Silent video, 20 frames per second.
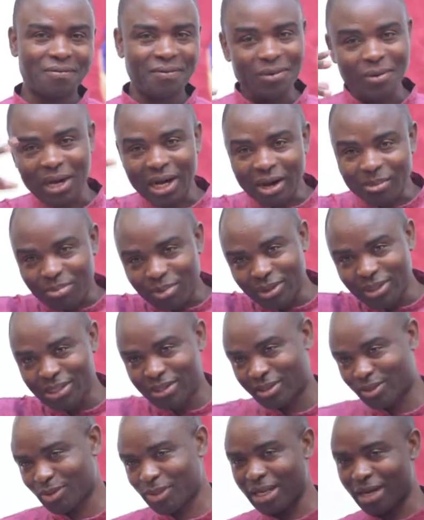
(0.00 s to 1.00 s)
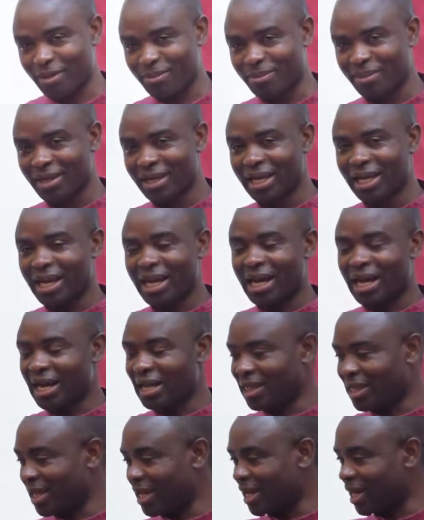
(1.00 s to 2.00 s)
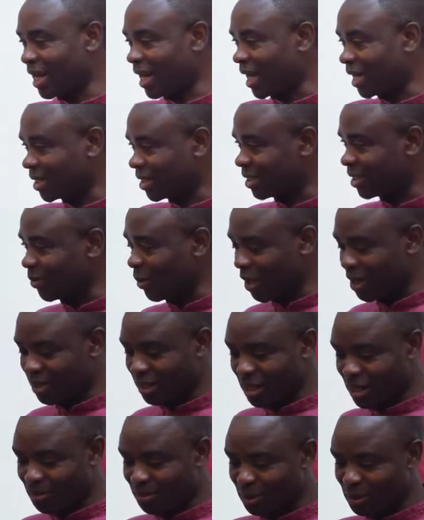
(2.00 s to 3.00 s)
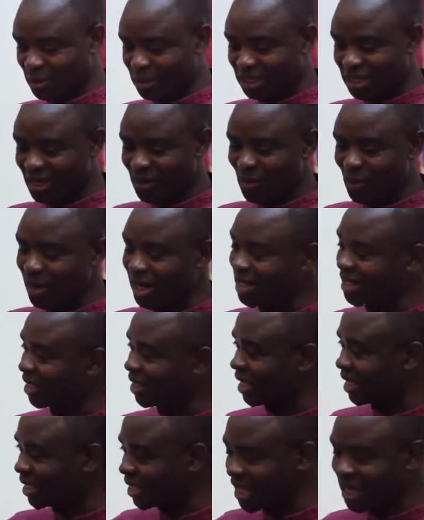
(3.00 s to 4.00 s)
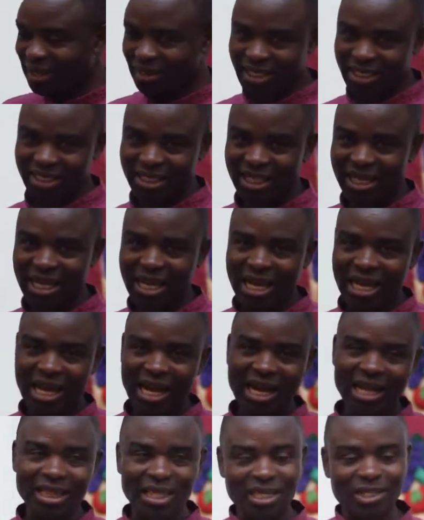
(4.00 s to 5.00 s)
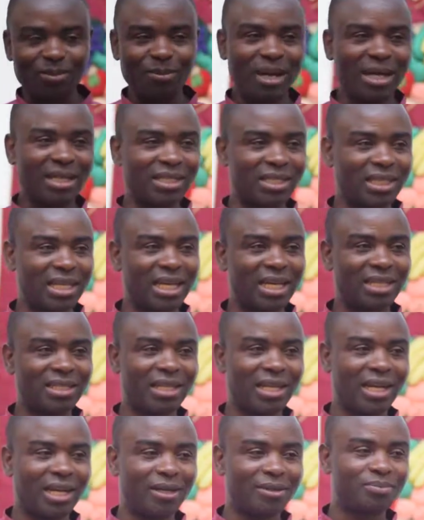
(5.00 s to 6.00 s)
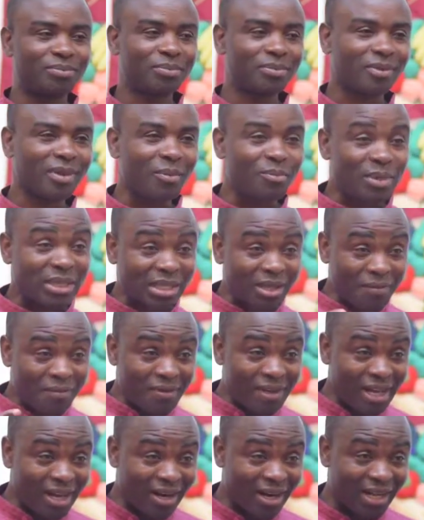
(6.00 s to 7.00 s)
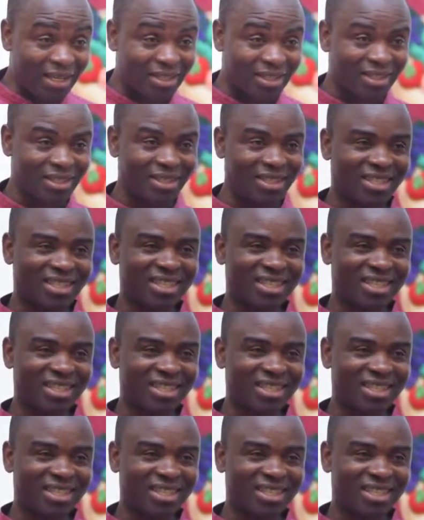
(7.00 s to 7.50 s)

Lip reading: A few couples stood up, and then I asked one couple to say, what is the secret? And this man said, perseverance.